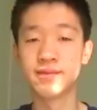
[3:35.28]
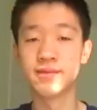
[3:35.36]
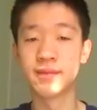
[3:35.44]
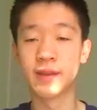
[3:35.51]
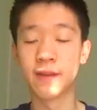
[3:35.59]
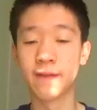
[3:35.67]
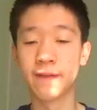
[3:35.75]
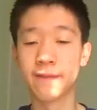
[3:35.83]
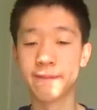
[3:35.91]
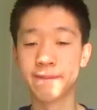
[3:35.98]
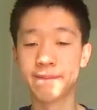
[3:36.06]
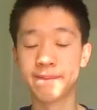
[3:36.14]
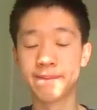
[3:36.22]

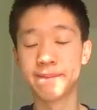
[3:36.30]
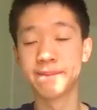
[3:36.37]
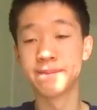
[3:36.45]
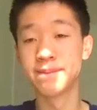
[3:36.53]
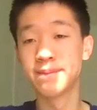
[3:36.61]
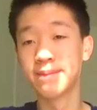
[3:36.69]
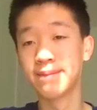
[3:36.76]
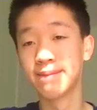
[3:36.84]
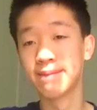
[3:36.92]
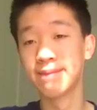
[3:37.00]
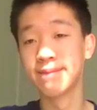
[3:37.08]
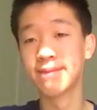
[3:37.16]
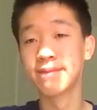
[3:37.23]

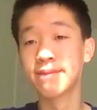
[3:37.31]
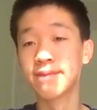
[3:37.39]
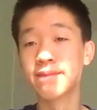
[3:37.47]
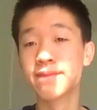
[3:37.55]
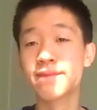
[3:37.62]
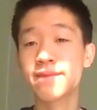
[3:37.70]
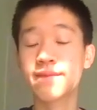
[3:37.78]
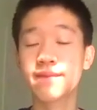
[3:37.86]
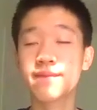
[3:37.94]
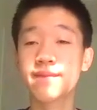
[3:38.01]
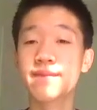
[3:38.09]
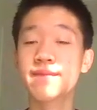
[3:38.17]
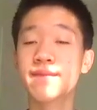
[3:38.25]

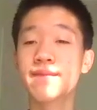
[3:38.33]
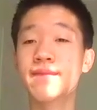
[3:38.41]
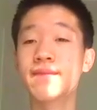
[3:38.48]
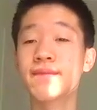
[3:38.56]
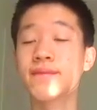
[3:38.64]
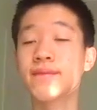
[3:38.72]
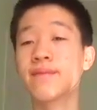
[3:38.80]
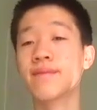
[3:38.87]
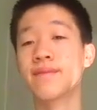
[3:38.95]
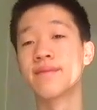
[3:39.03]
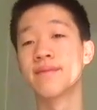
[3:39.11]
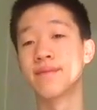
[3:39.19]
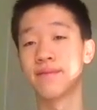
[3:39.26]

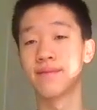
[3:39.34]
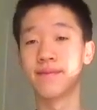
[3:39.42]
The person shown says nothing.